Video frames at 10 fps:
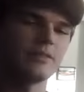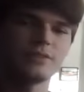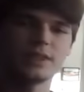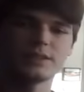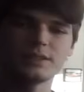I
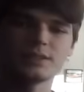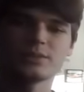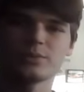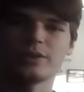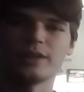feel like this
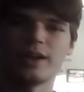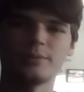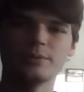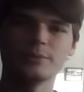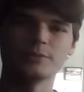is where a lot
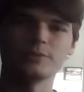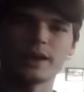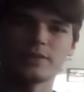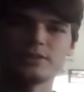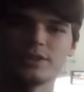of people's
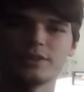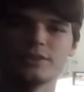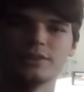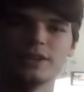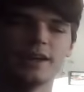math journey
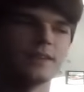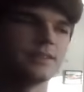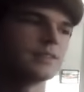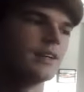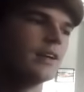really ends.